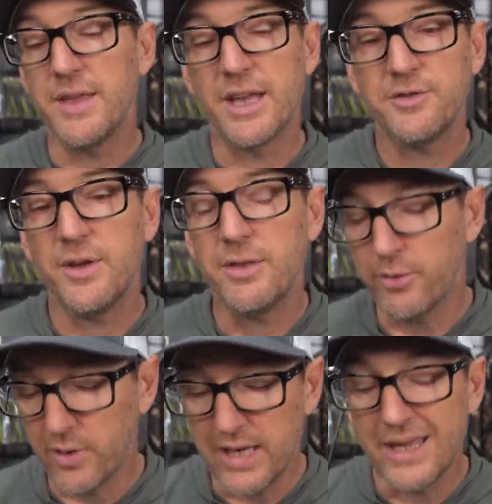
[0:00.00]
the
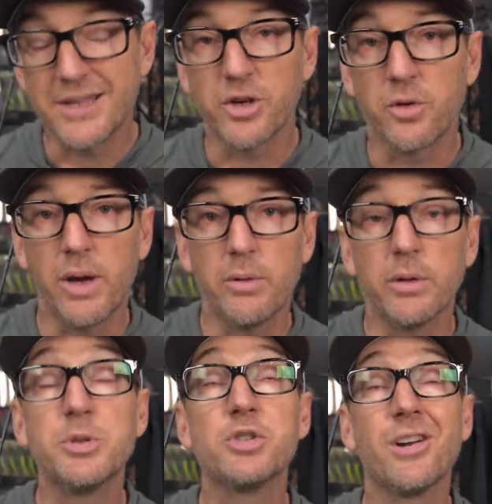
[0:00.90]
SV3 is a great one.
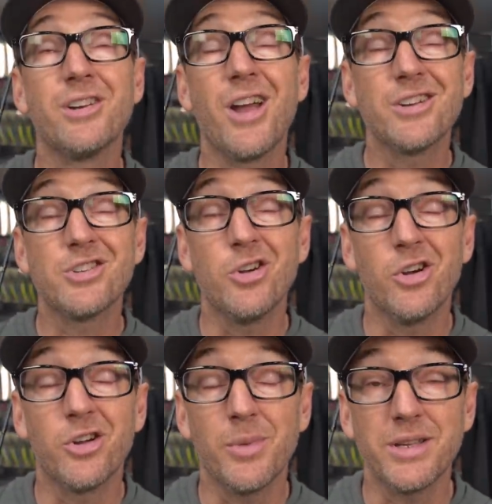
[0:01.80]
Let me try not to
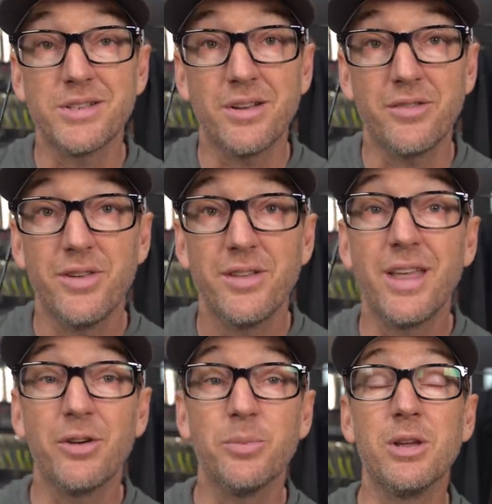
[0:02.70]
hook myself.
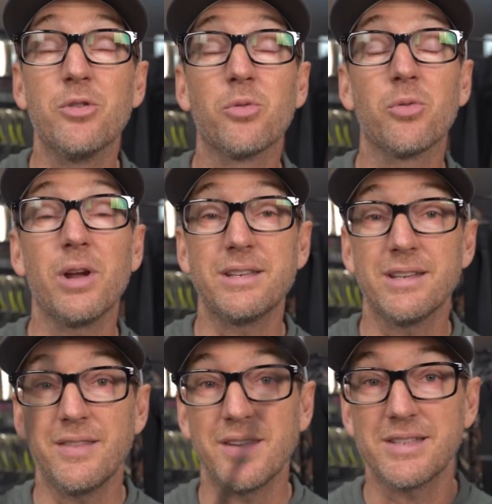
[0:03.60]
That would be great
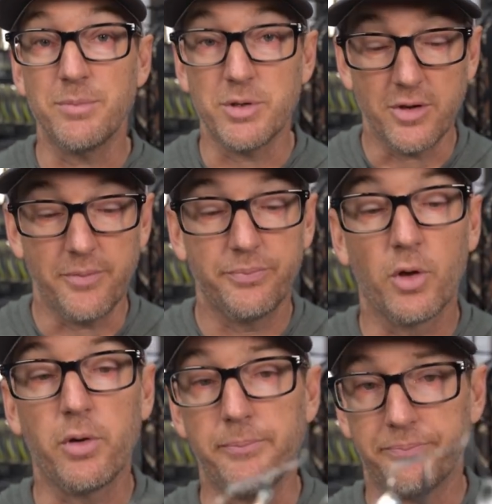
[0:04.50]
That'd in be this perfect. episode.
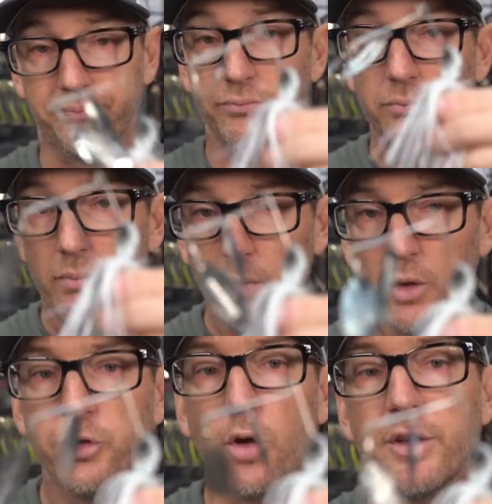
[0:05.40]
Okay.
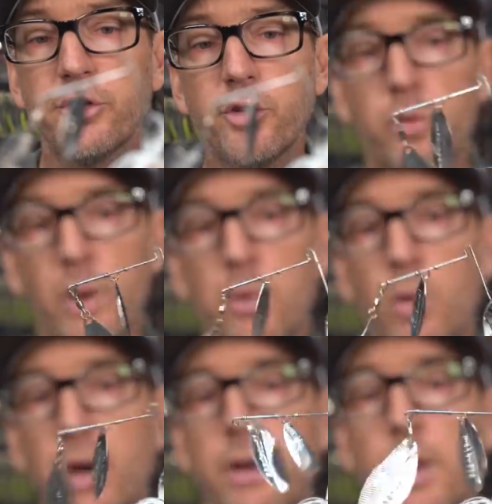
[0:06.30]
So this is a great
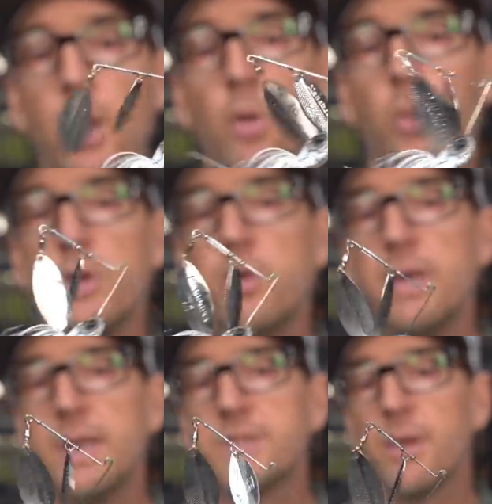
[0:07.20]
one when you
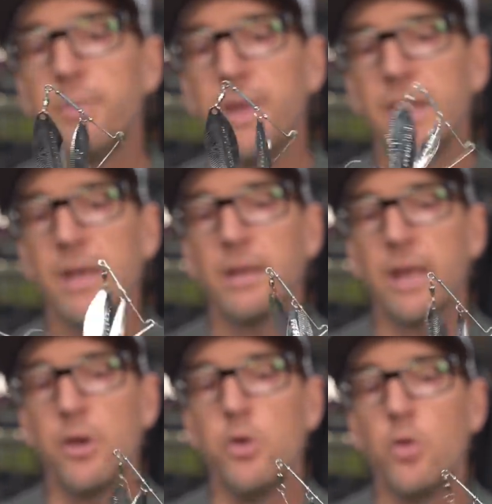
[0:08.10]
need something
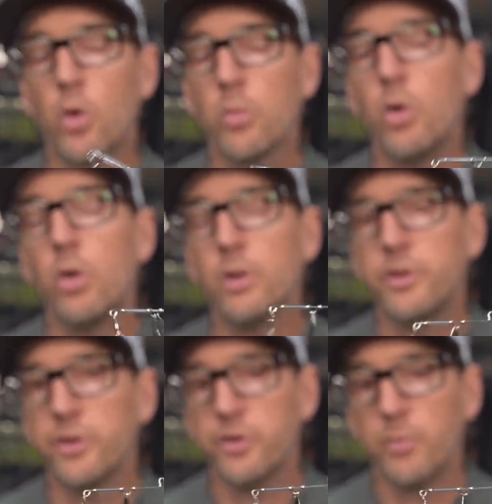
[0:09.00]
like normal
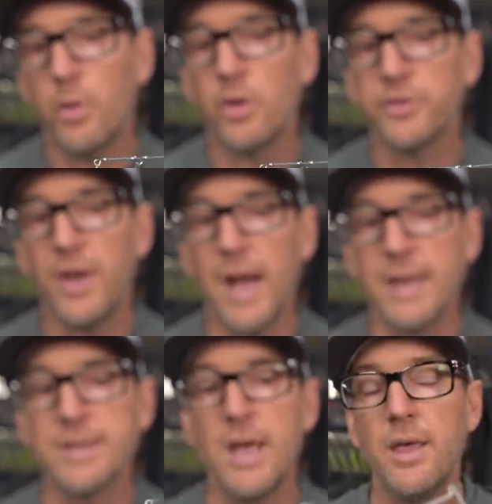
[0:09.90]
to small
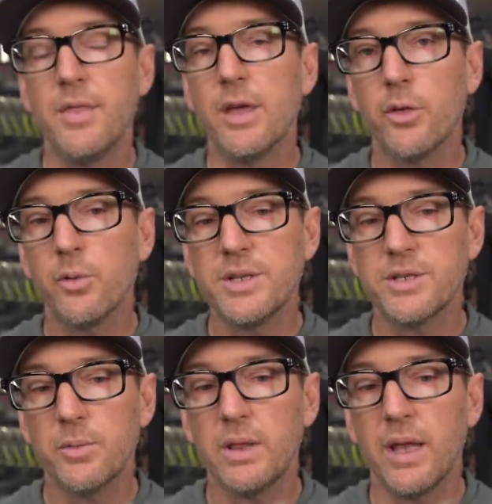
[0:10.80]
size. The other
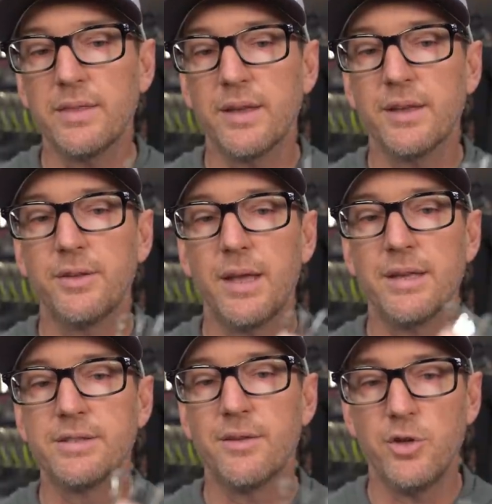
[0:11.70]
reason we like this
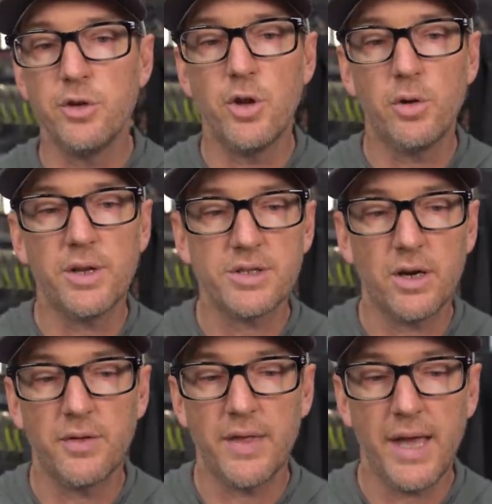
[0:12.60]
is if you notice
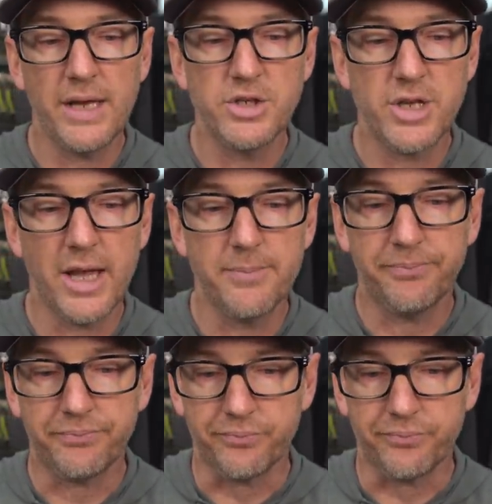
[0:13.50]
on the head shape,